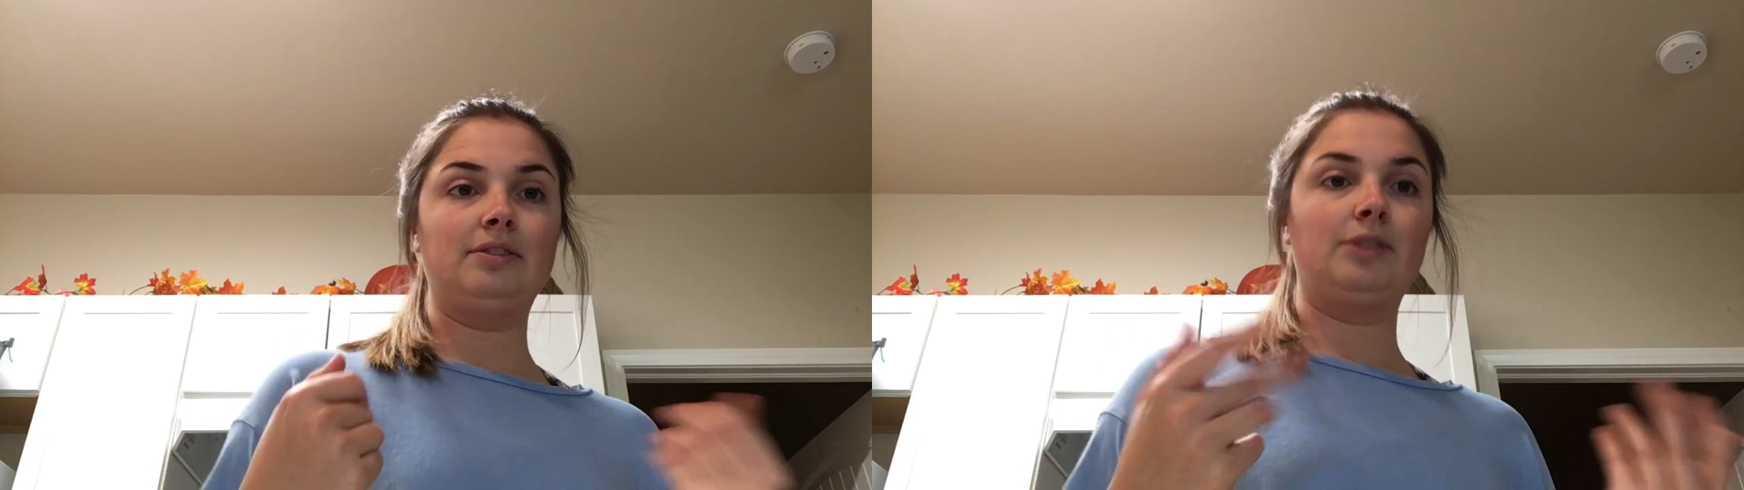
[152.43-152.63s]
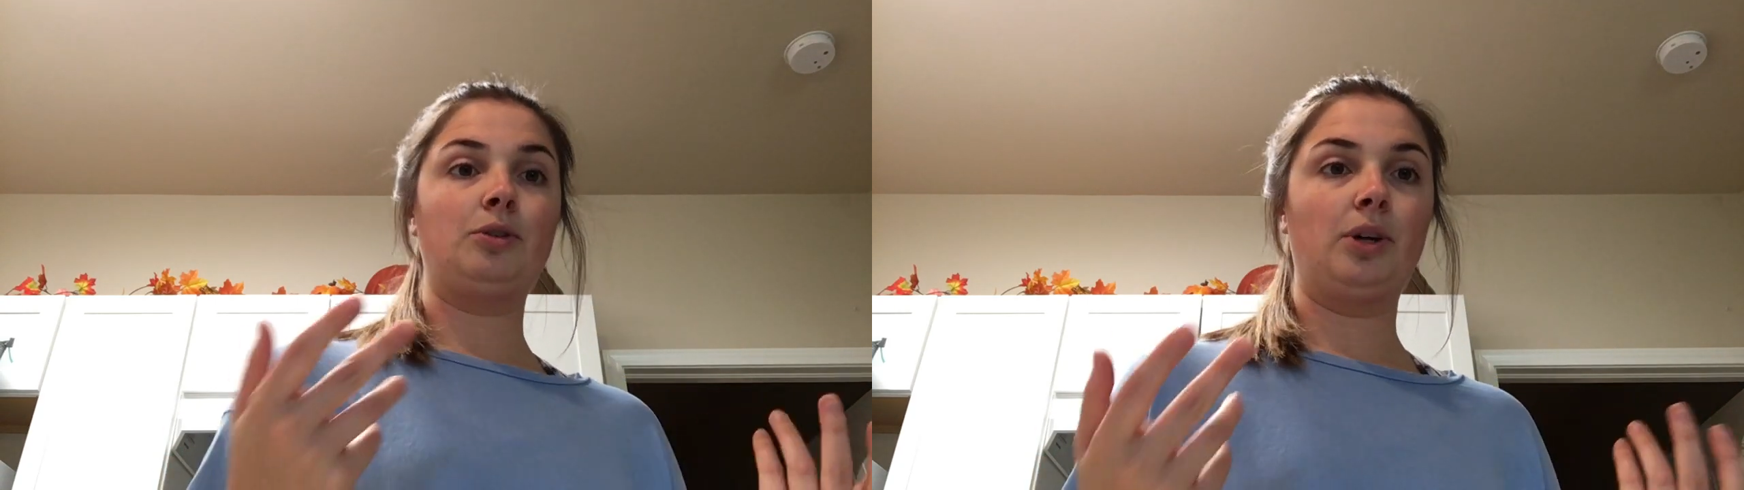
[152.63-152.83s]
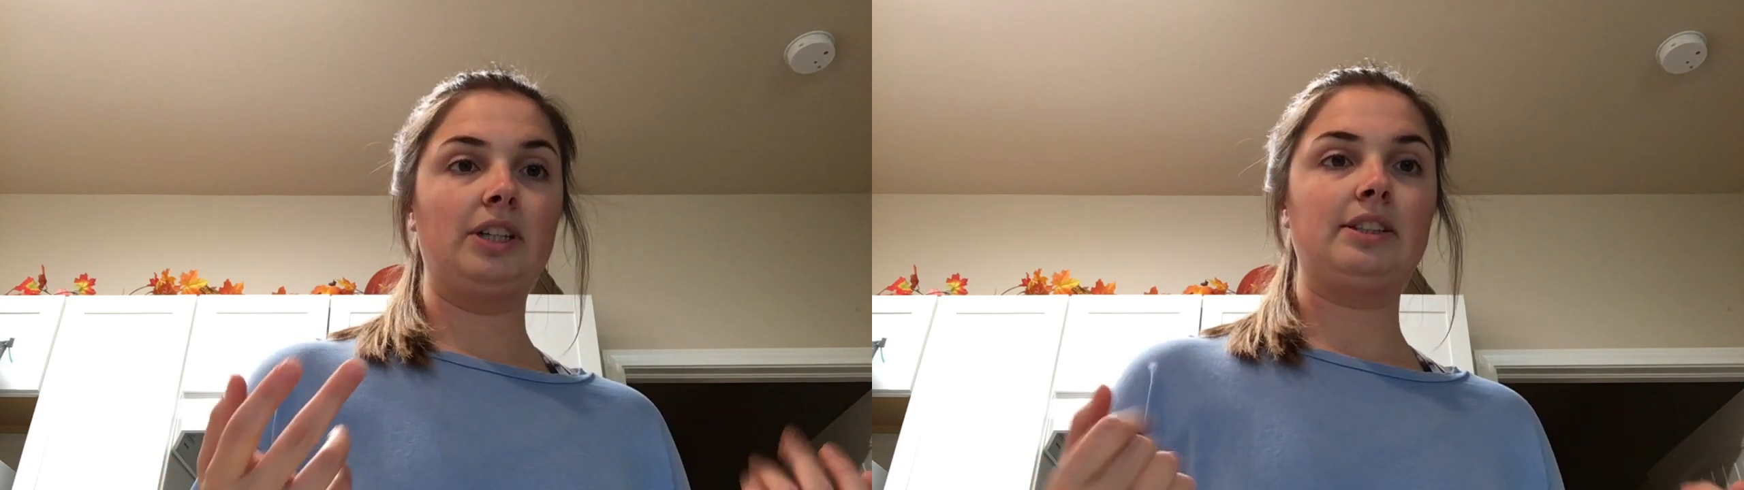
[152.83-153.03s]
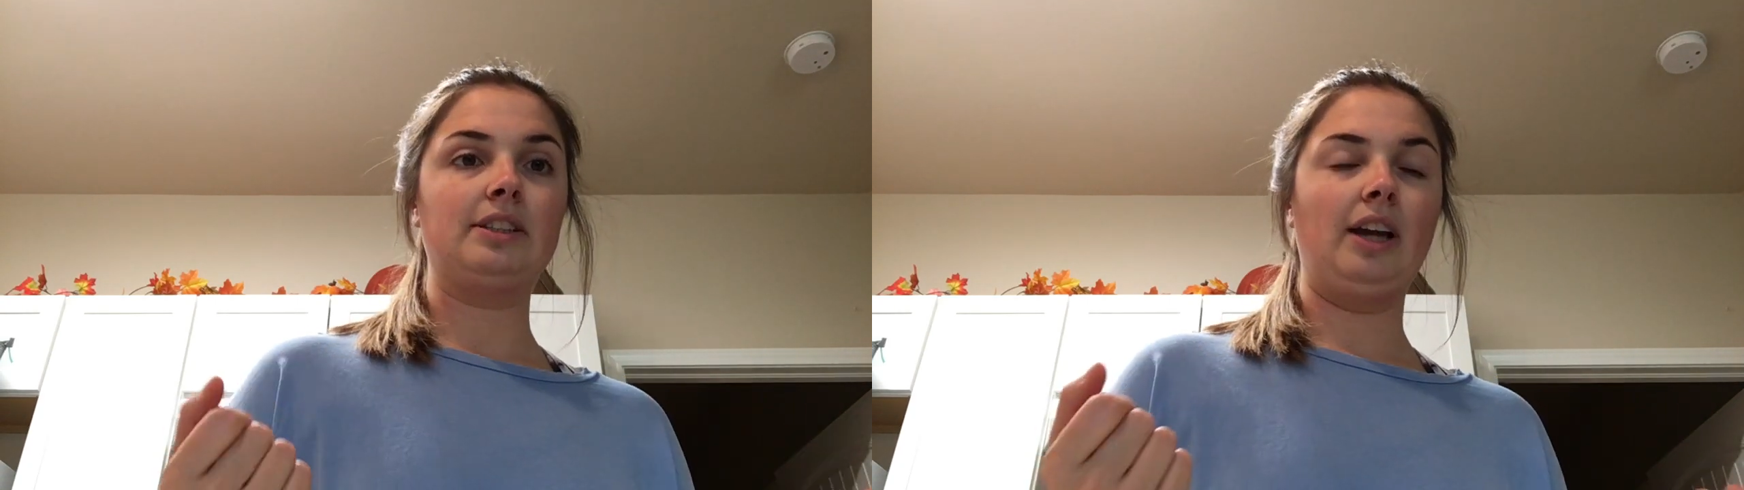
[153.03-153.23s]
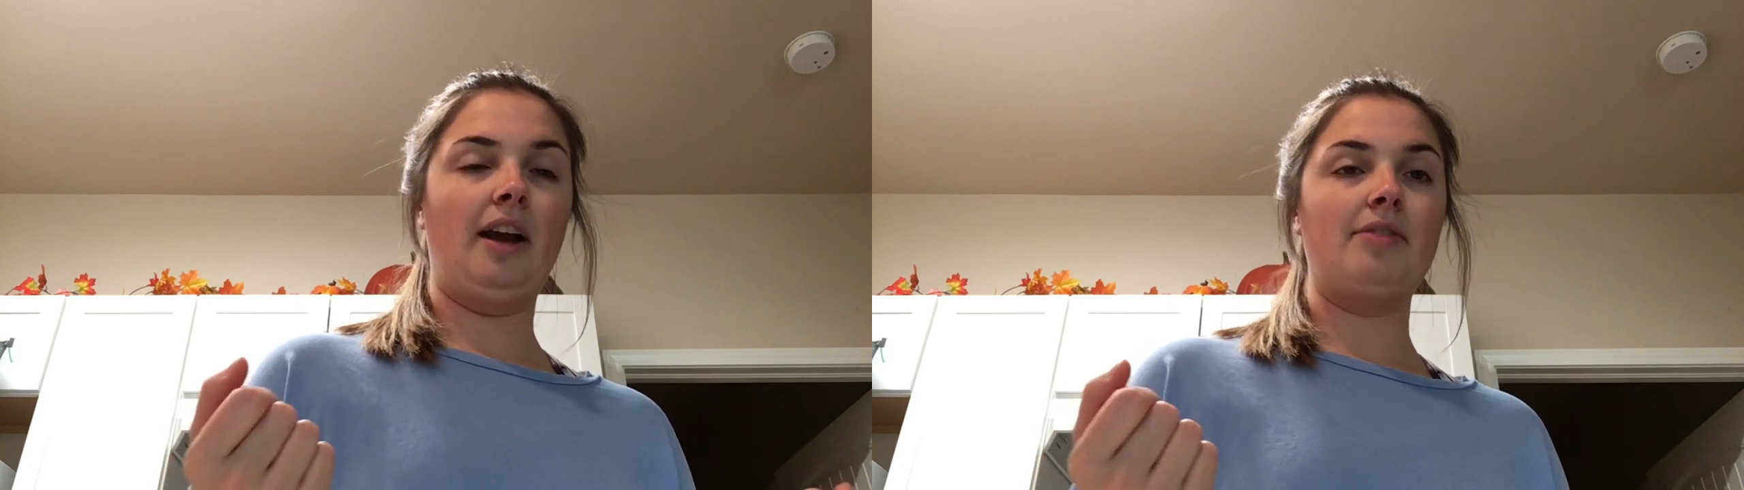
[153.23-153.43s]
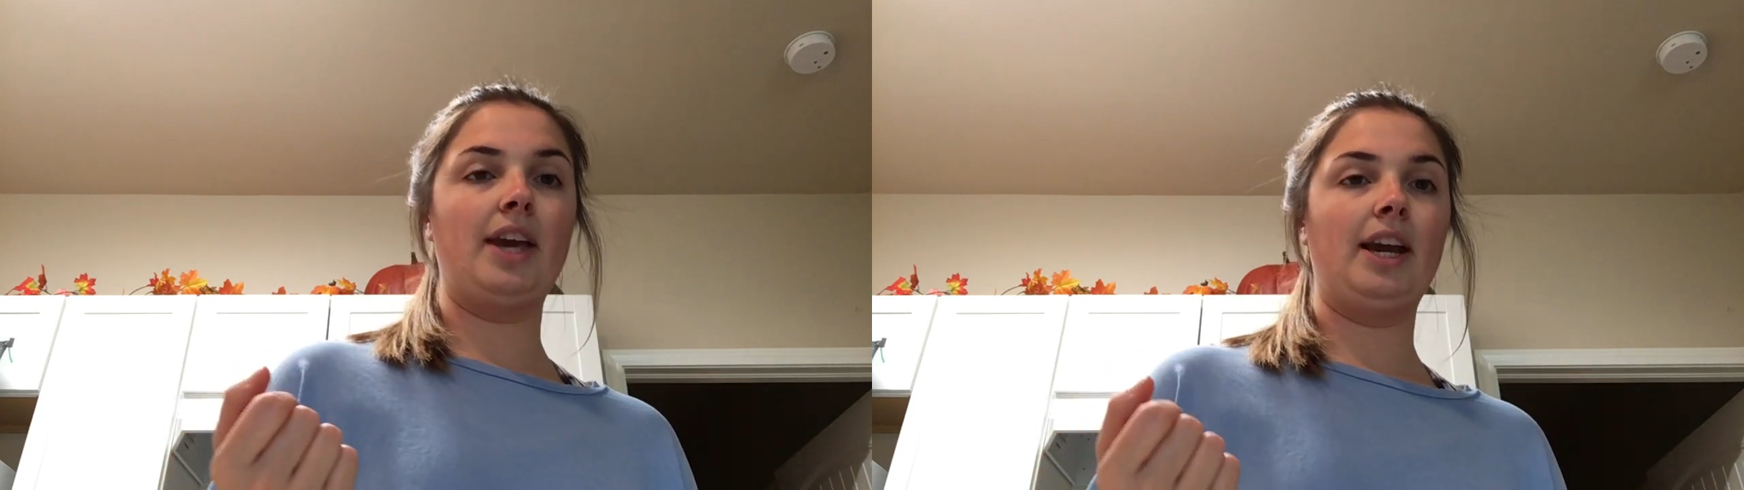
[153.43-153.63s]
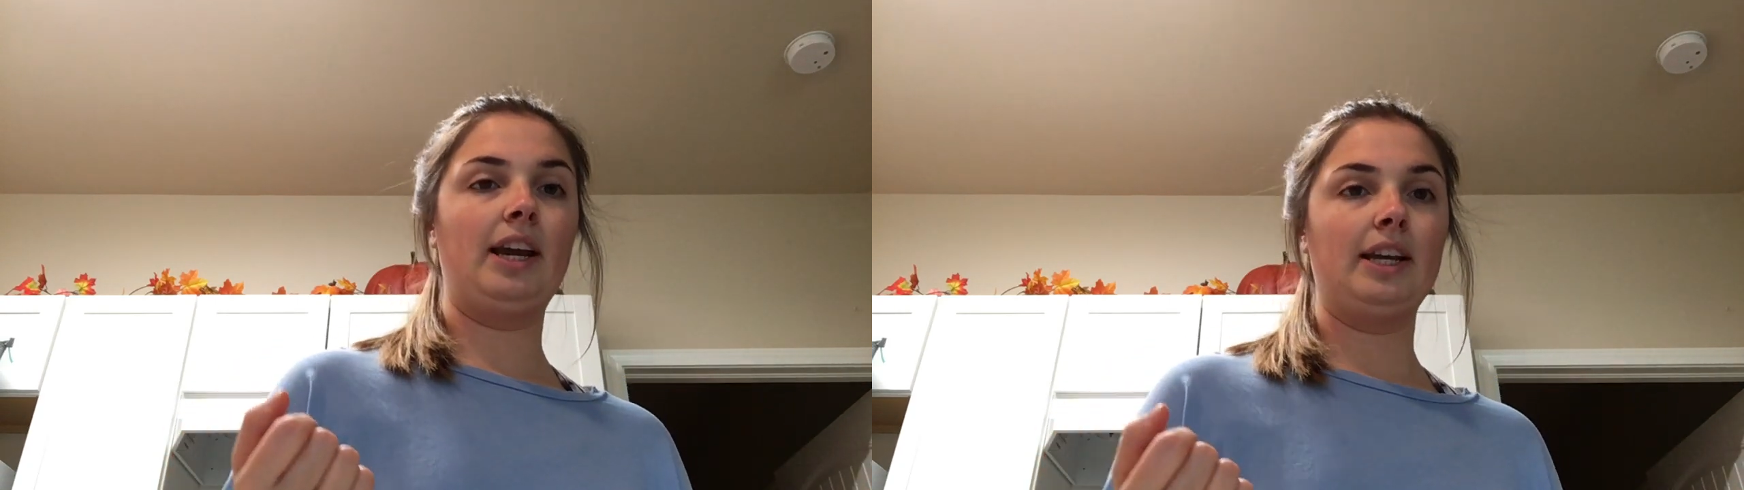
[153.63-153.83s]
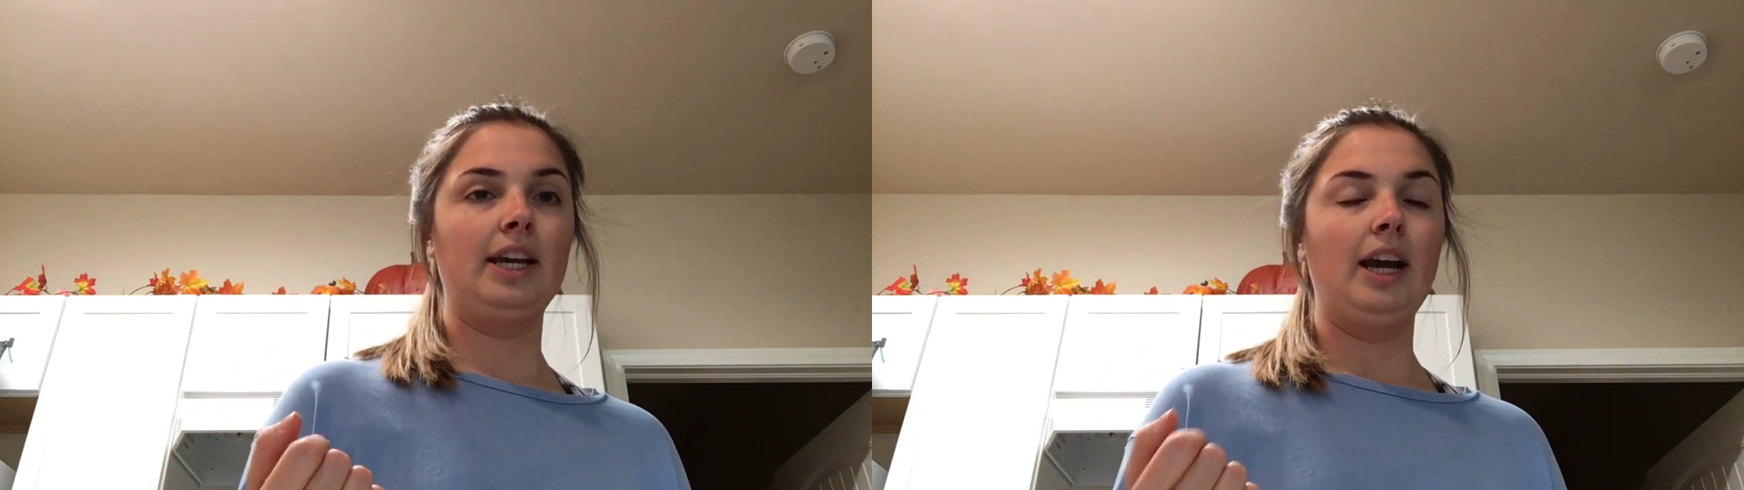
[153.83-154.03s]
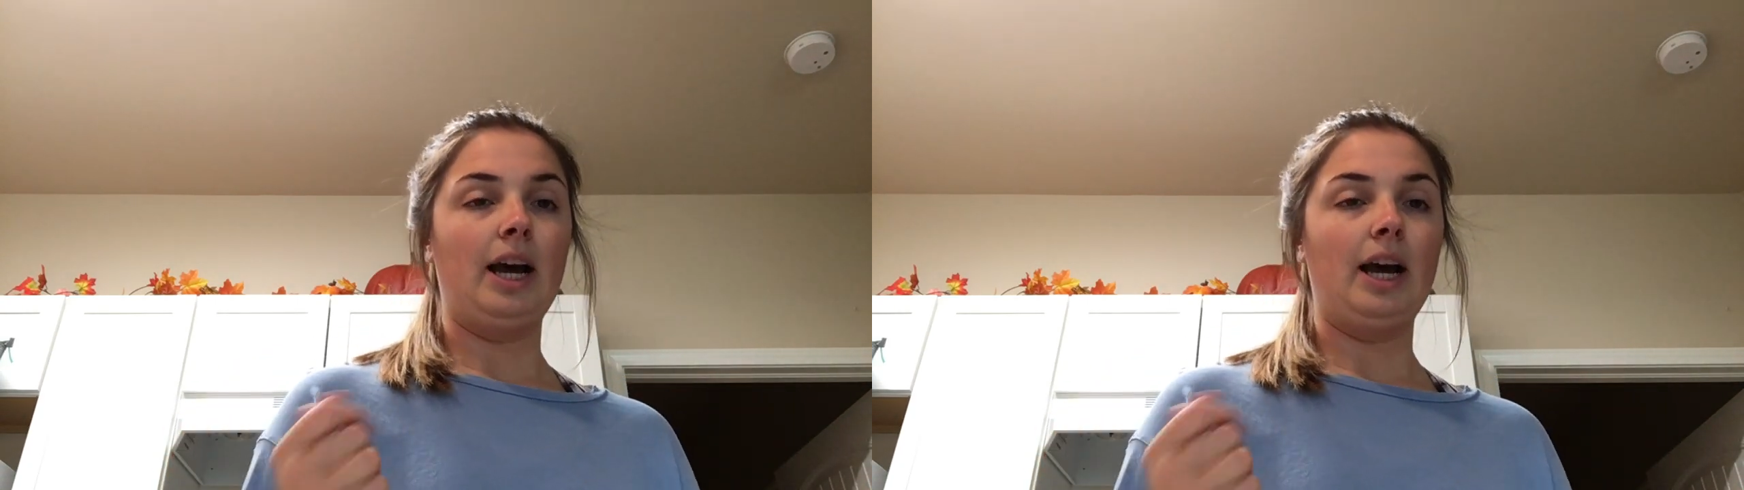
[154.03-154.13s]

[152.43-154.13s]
of course, and then